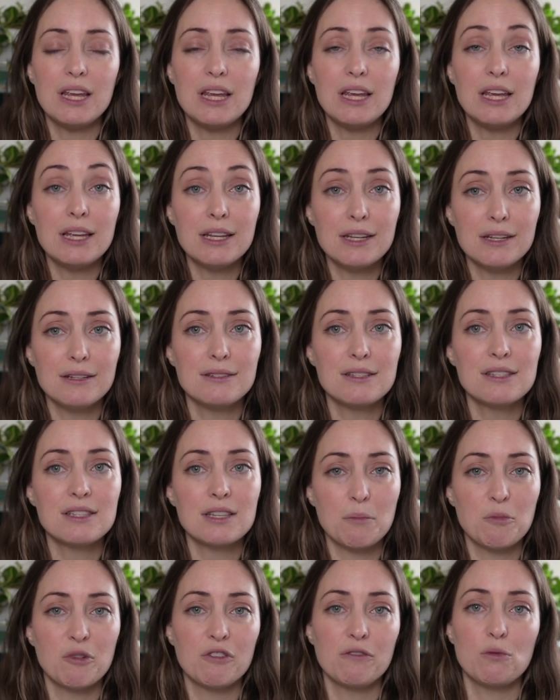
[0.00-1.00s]
in
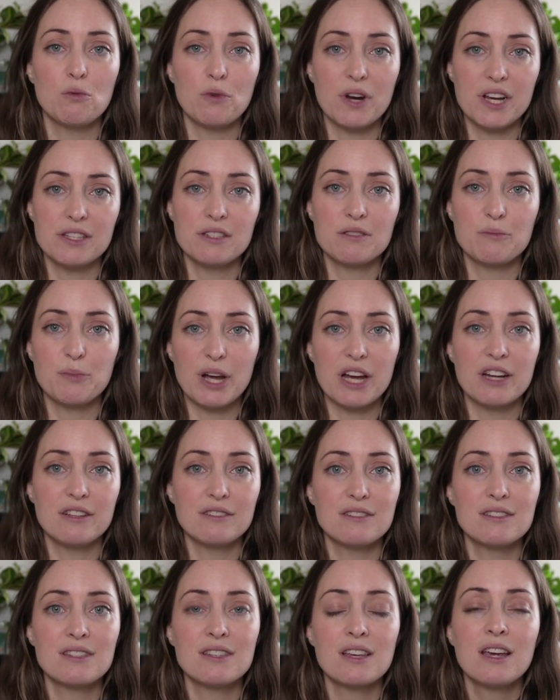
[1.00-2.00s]
some of the raised
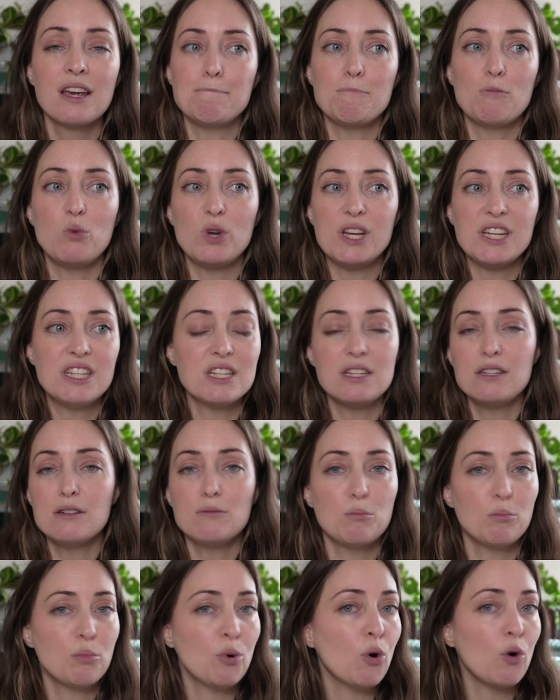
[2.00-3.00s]
beds. We
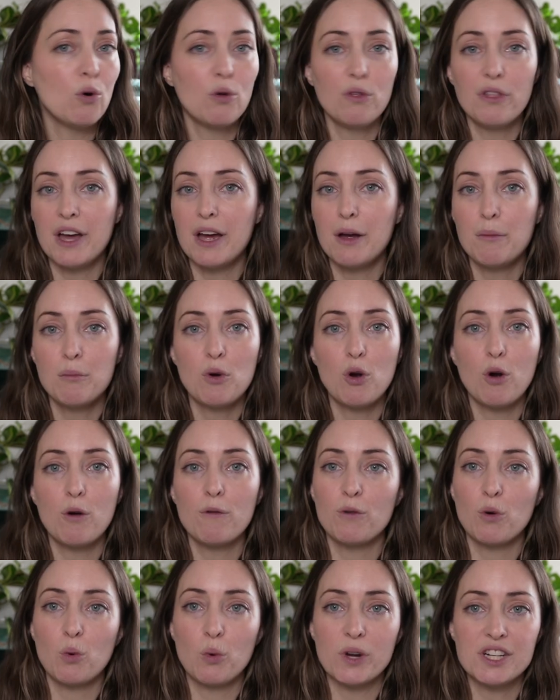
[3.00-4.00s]
didn't pull them
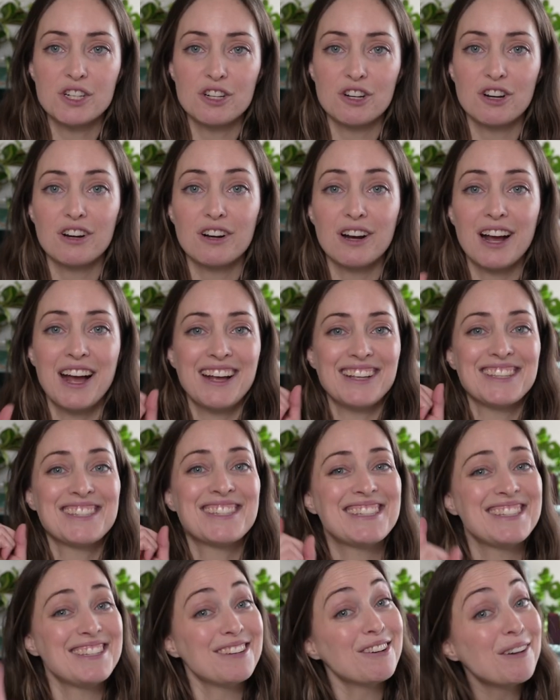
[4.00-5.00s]
over winter. I
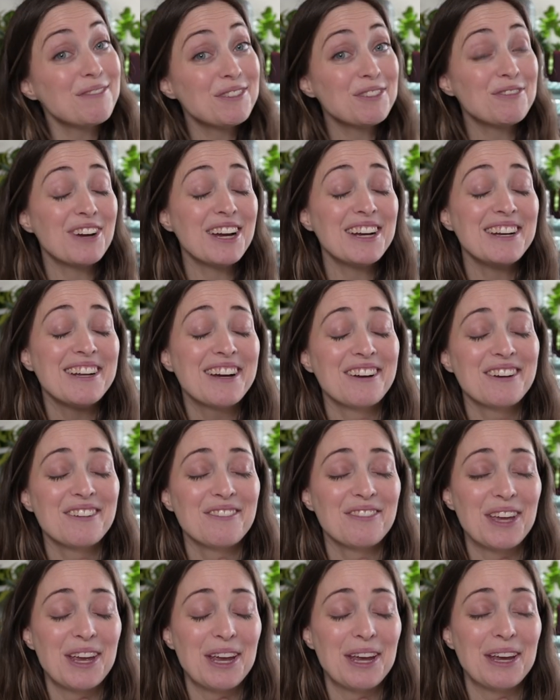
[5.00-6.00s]
still have to find out if
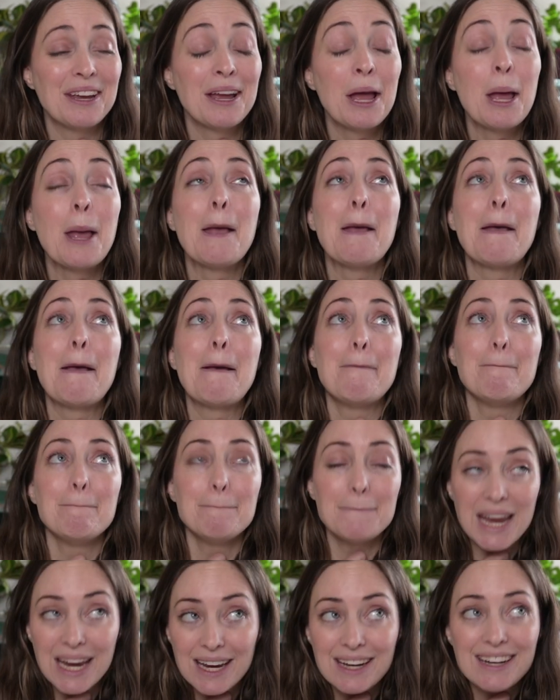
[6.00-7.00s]
they
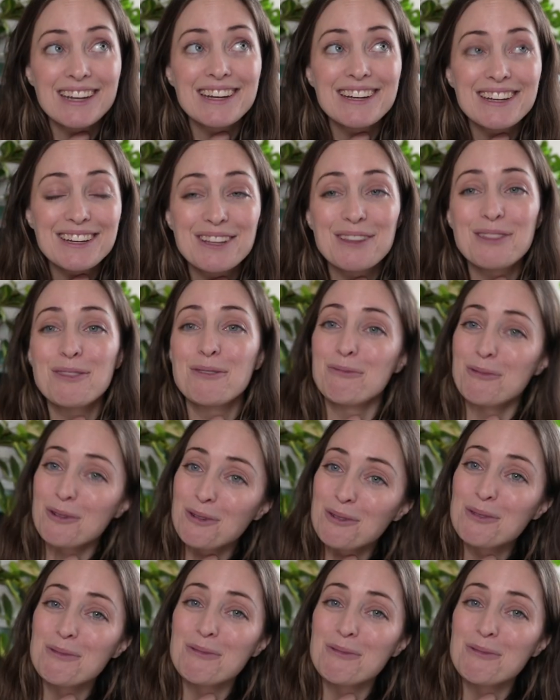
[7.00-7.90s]
made it through the